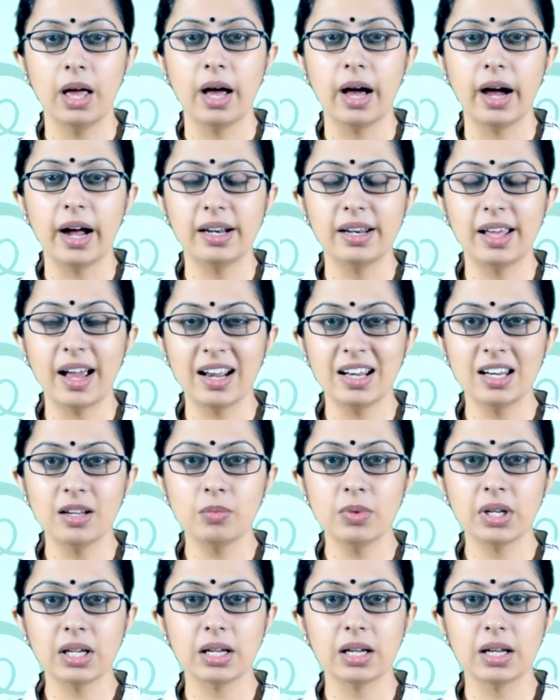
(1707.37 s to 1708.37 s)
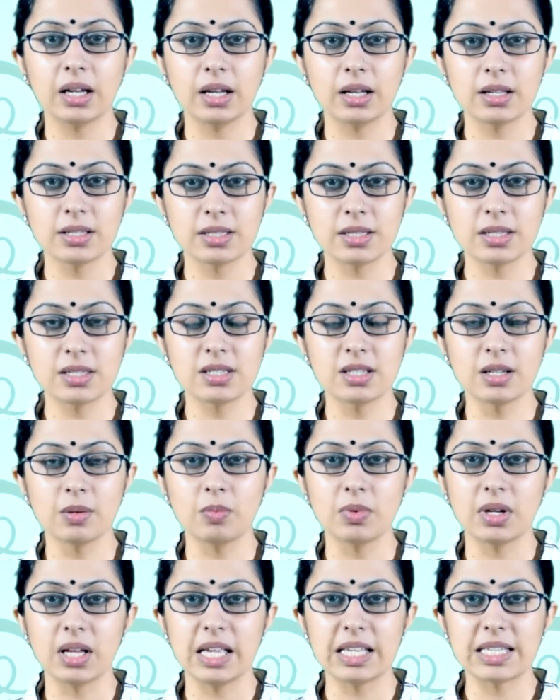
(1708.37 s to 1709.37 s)
A dynamic system
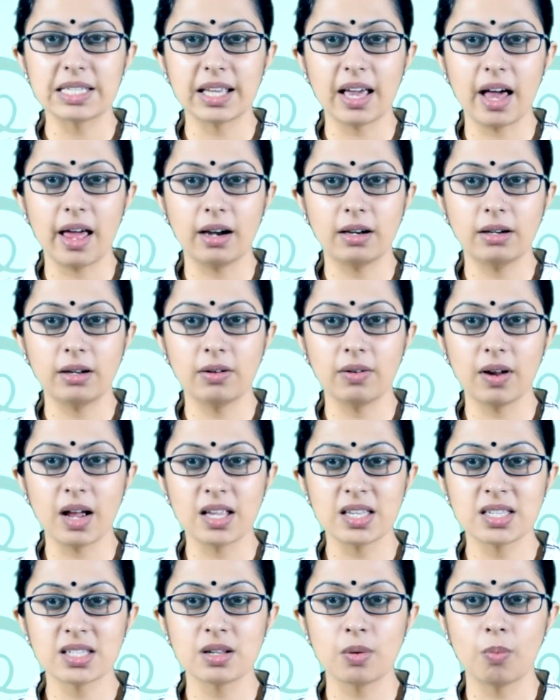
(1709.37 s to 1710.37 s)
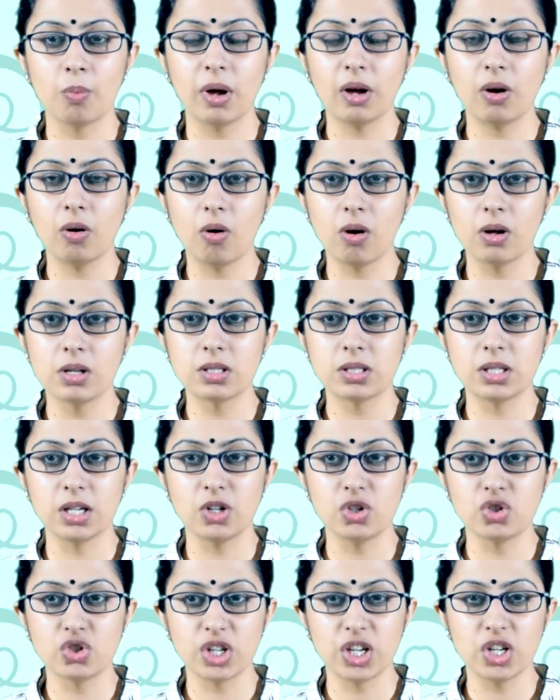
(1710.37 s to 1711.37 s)
is characterized by
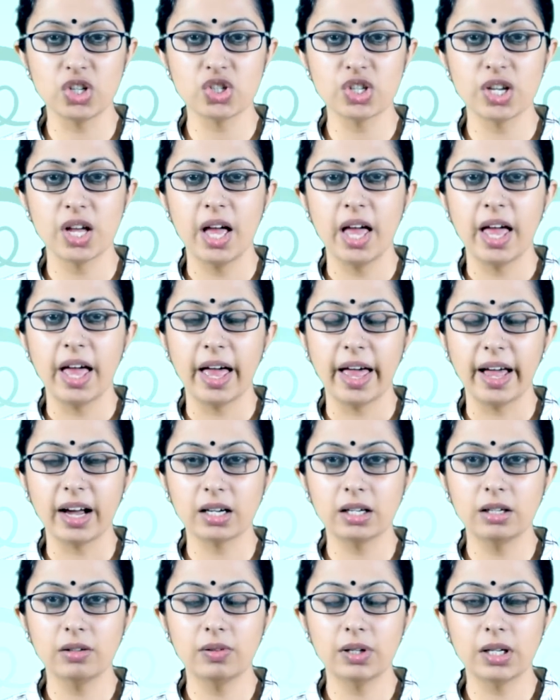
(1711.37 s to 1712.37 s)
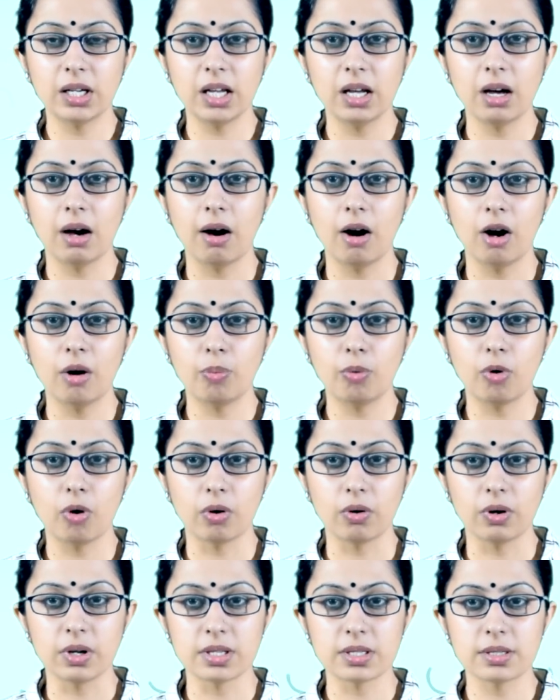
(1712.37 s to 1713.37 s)
constant change, activity or
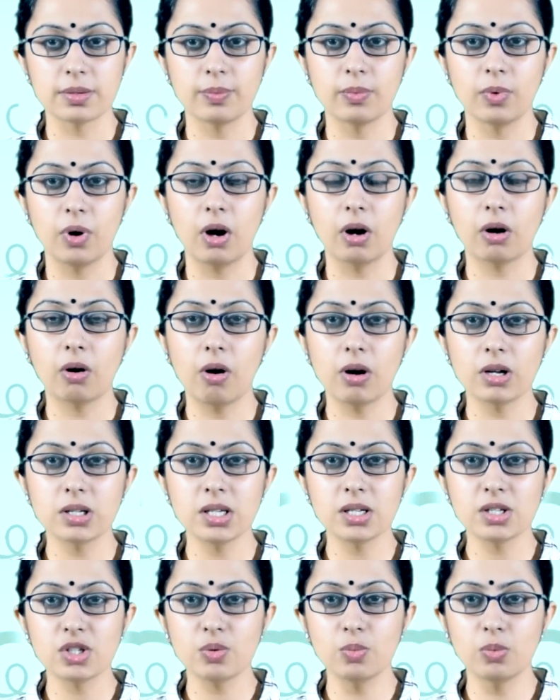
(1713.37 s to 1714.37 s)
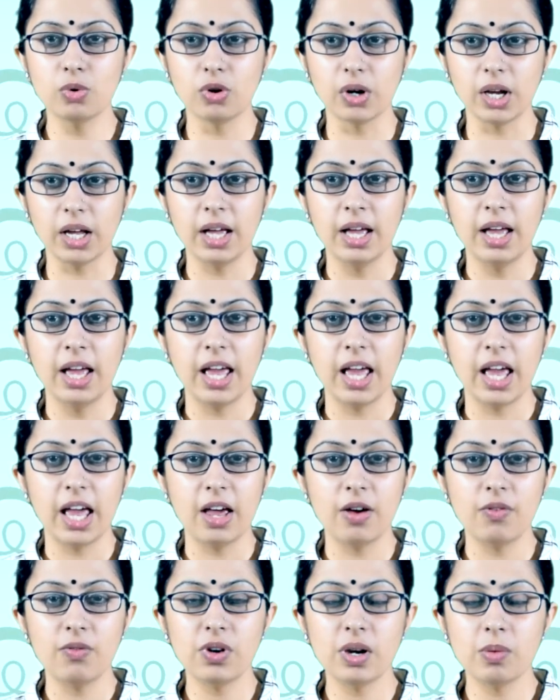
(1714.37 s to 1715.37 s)
progress. According to Murray,
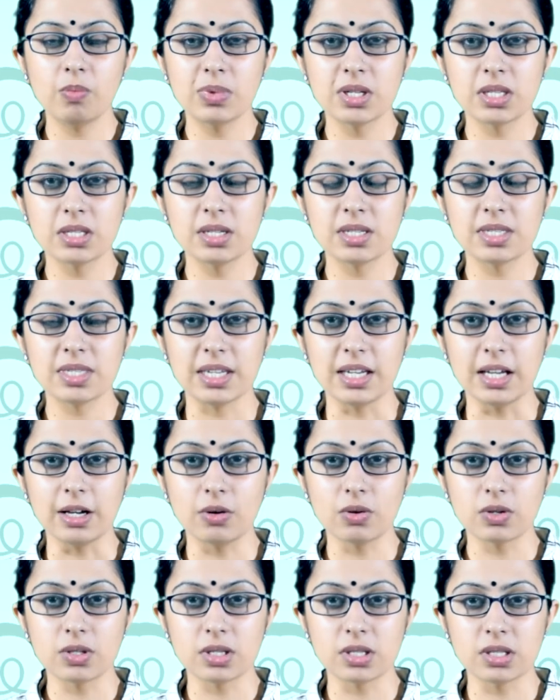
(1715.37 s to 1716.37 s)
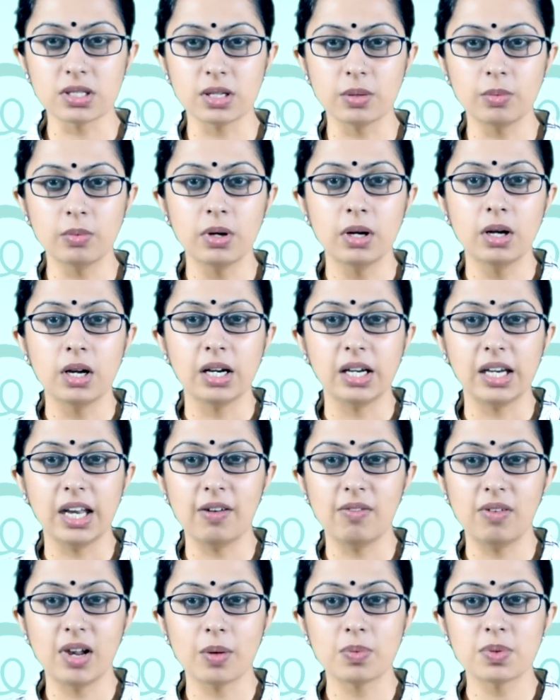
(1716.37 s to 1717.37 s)
every business ecosystem
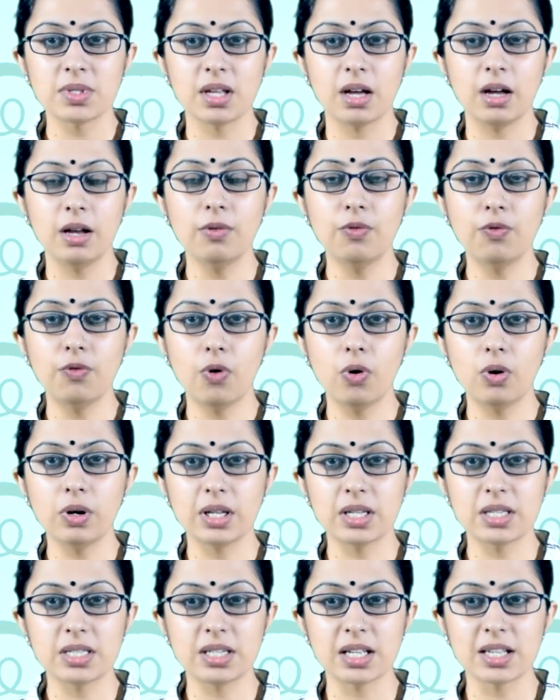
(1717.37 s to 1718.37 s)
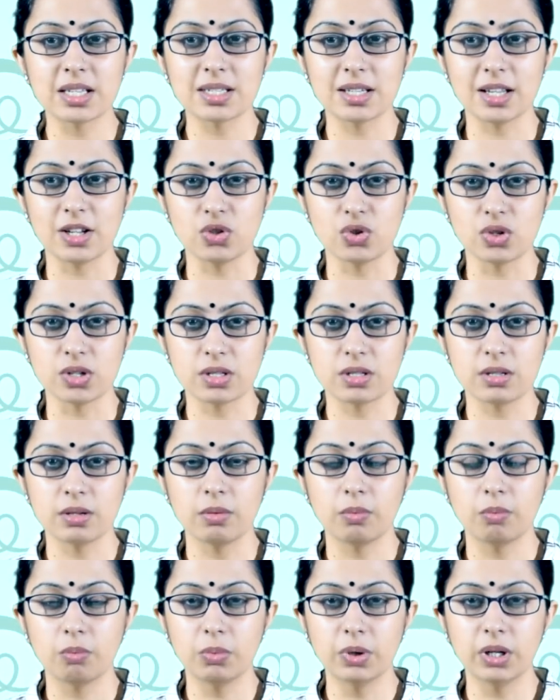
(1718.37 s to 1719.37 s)
develops in 4 distinct stages:
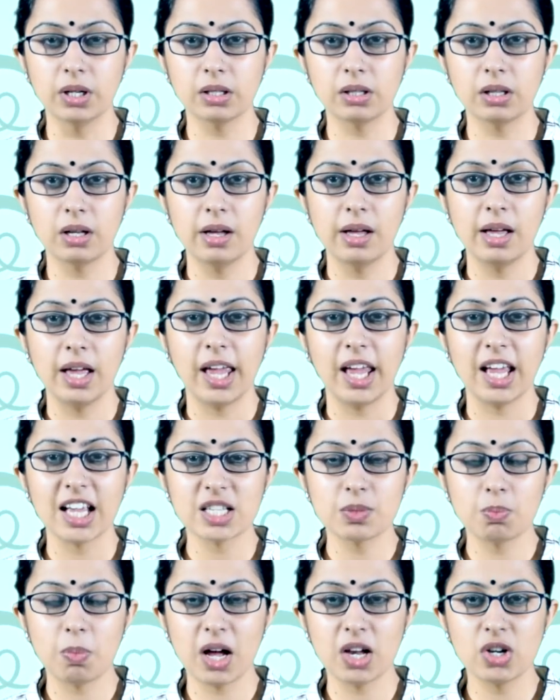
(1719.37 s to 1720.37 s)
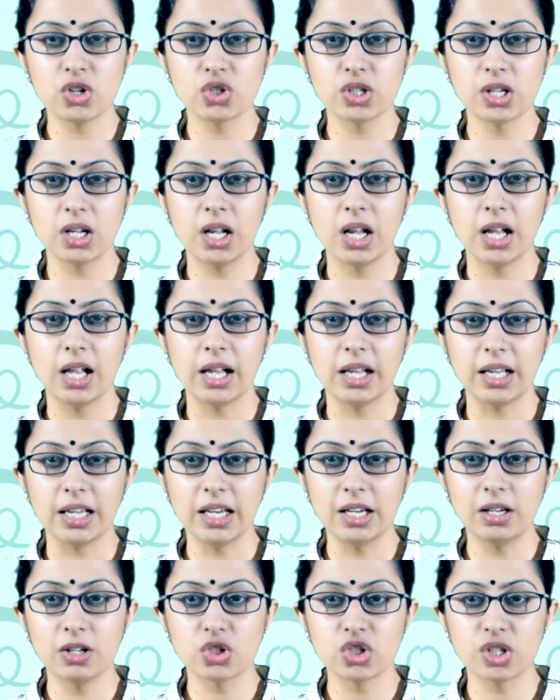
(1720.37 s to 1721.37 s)
birth, expansion,
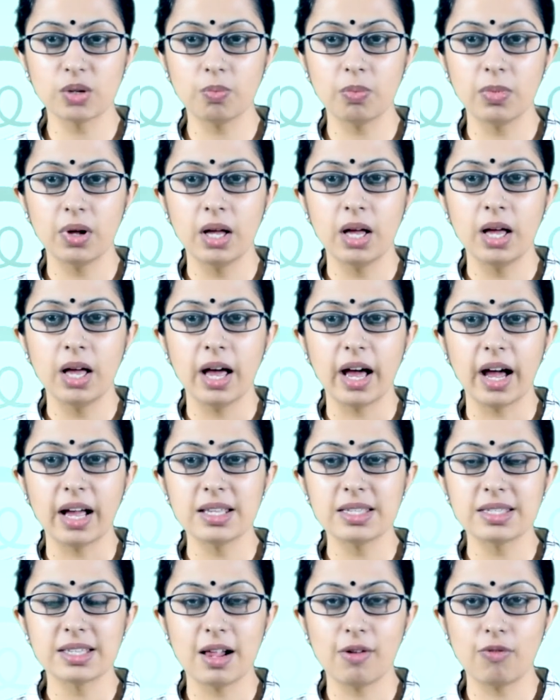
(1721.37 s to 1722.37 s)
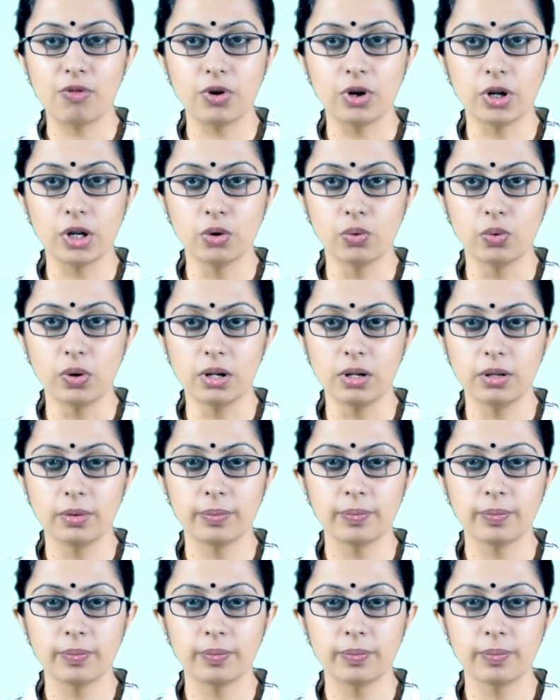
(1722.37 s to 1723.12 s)
leadership and self-renewal.